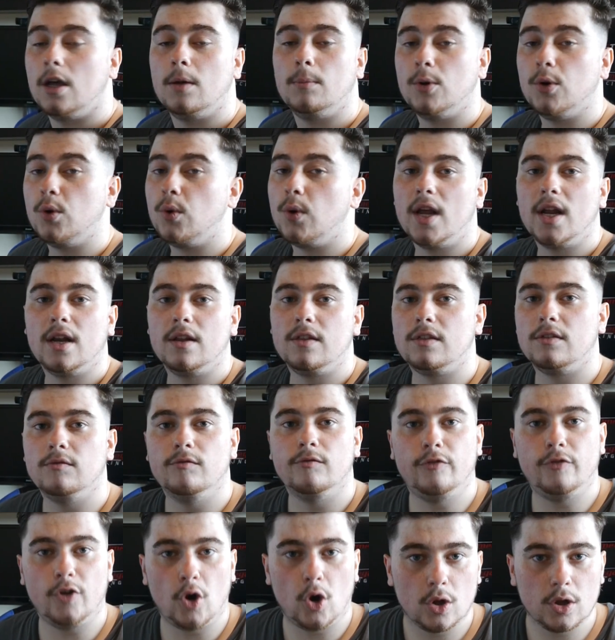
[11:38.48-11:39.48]
about
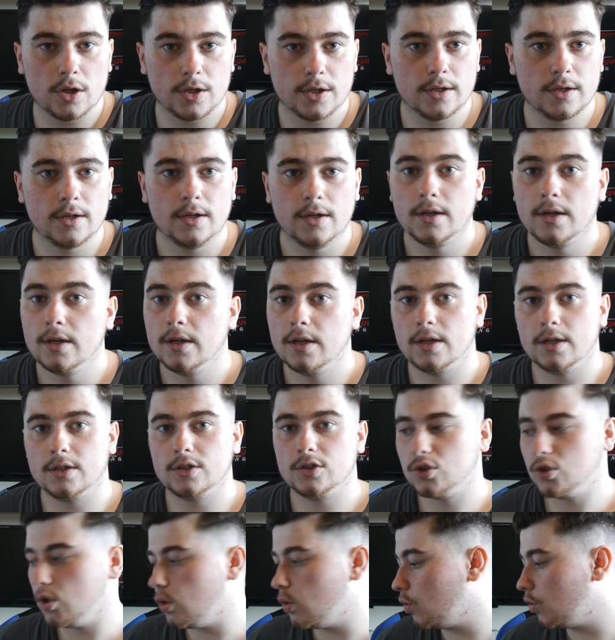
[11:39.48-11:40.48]
anything falling.
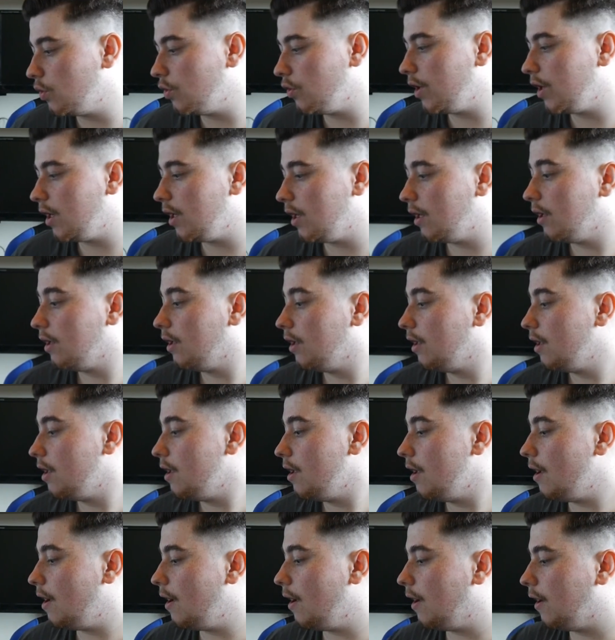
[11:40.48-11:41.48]
It's all great.
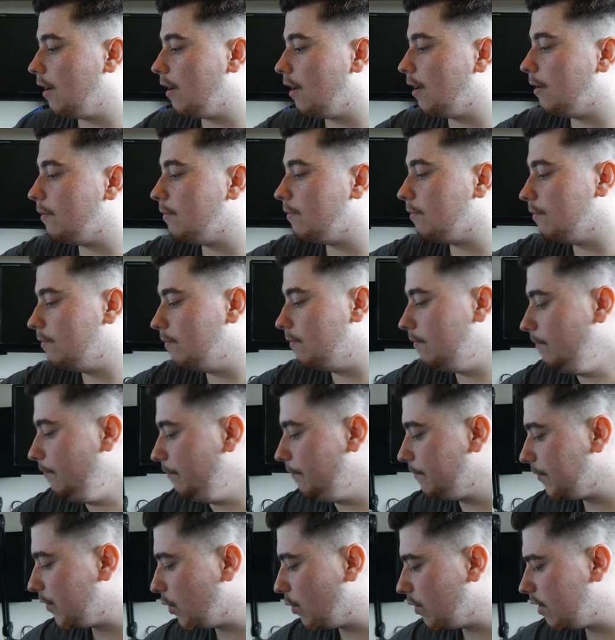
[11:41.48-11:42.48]
The
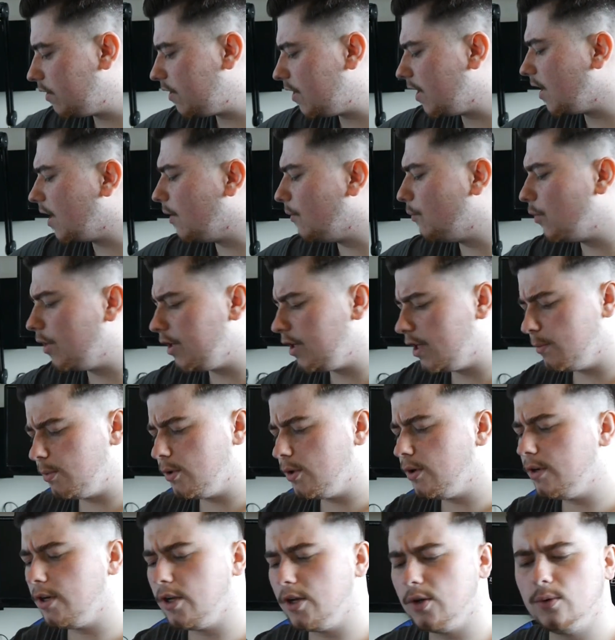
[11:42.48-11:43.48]
only thing I'm worried
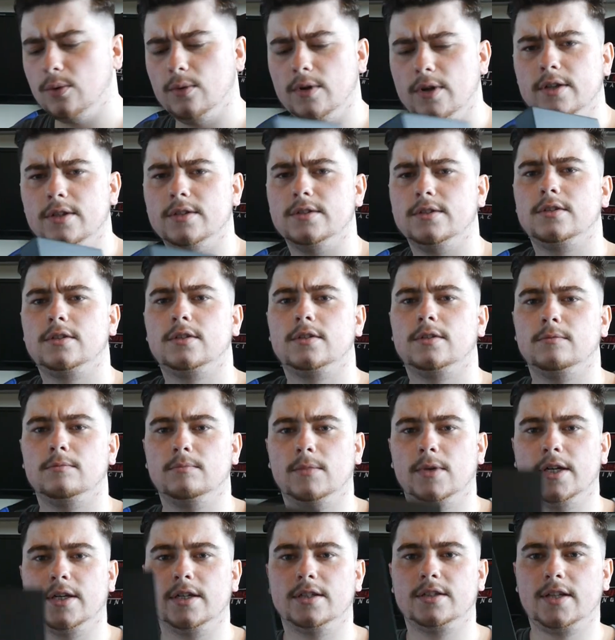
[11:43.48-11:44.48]
about now is
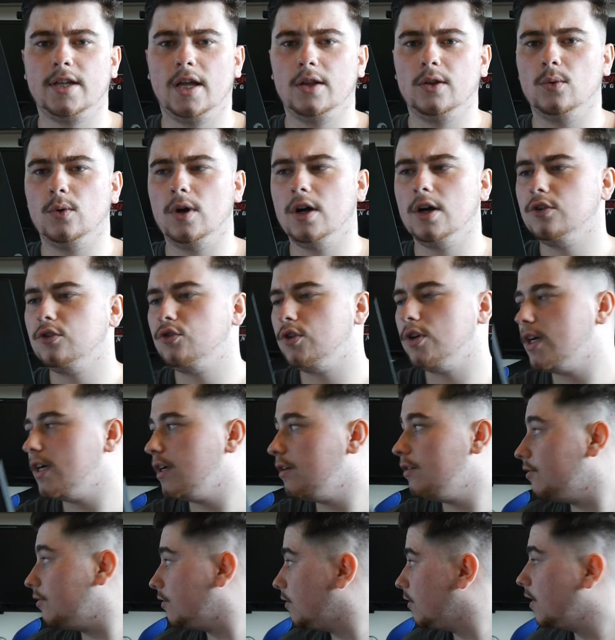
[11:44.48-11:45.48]
my external hard
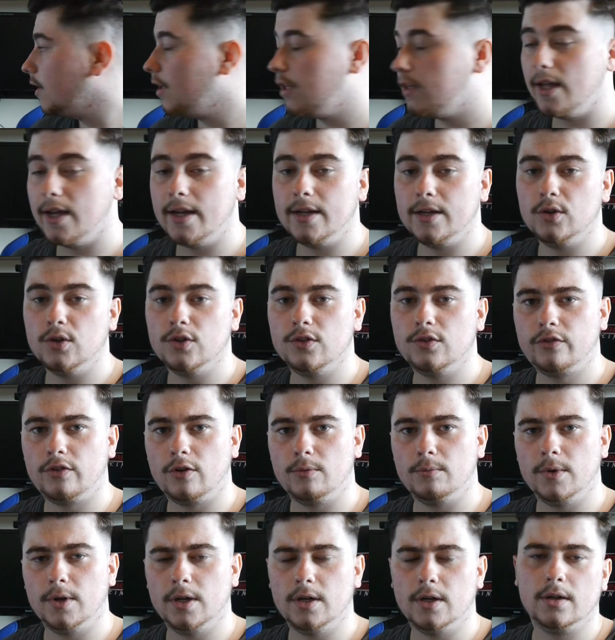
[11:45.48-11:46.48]
drive that I use
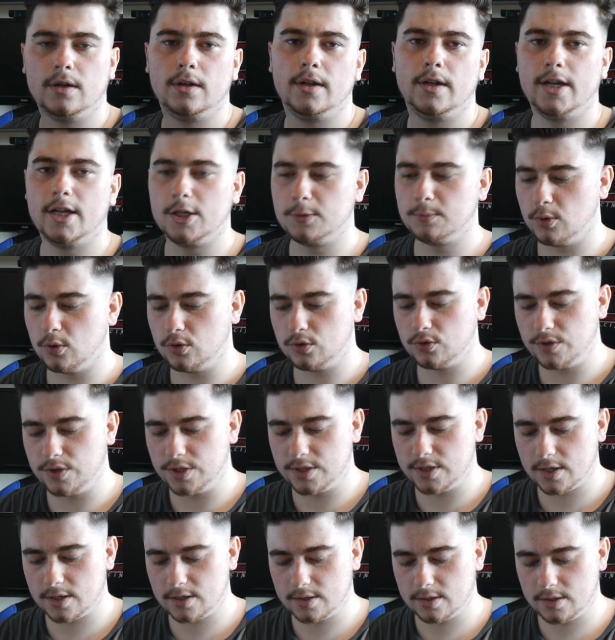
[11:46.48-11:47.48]
for my Xbox
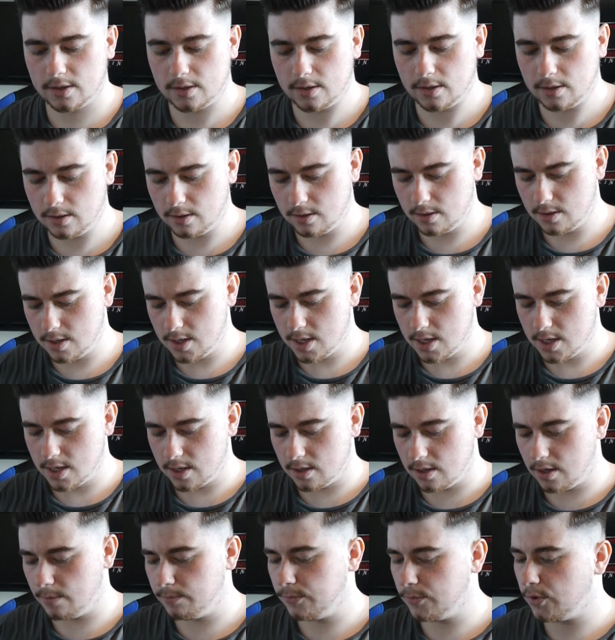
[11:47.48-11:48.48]
360.
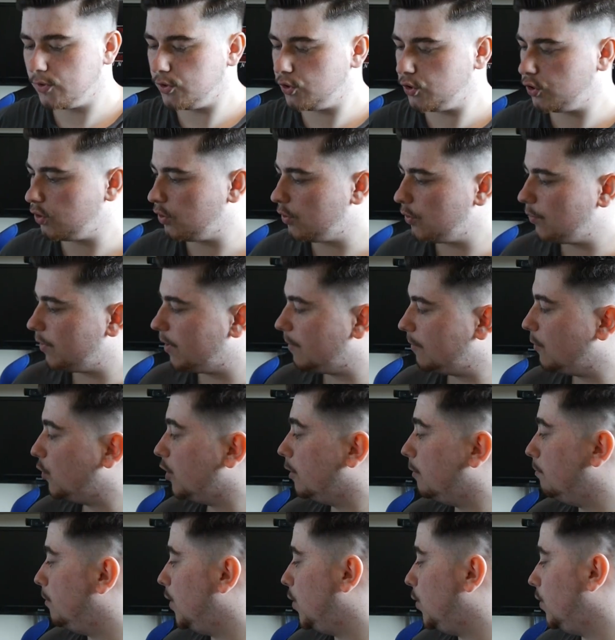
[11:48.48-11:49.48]
I'm not sure where I'm
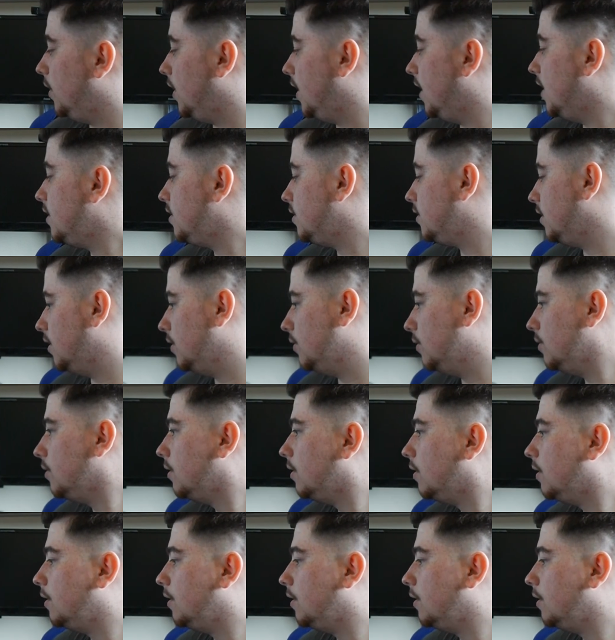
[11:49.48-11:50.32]
going to mount this now.